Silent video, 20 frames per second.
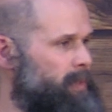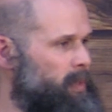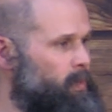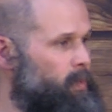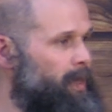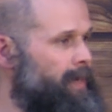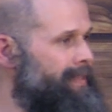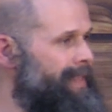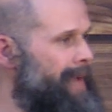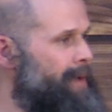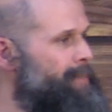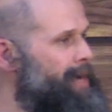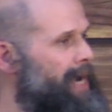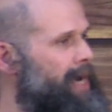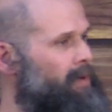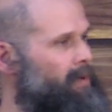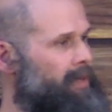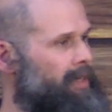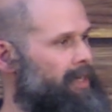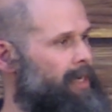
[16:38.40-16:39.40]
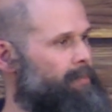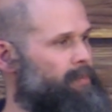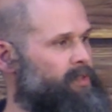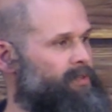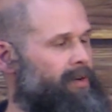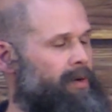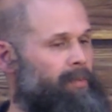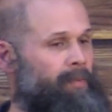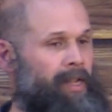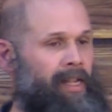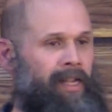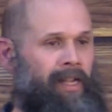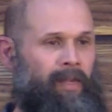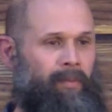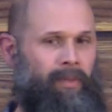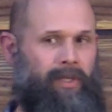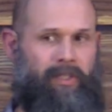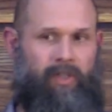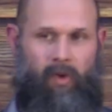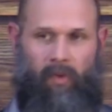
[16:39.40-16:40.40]
them to where that power comes from.
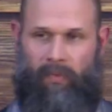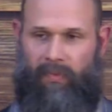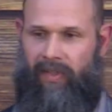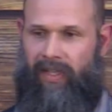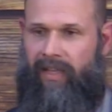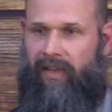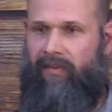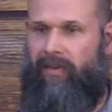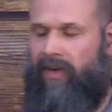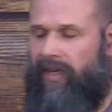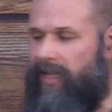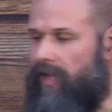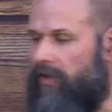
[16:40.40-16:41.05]
But don't think of your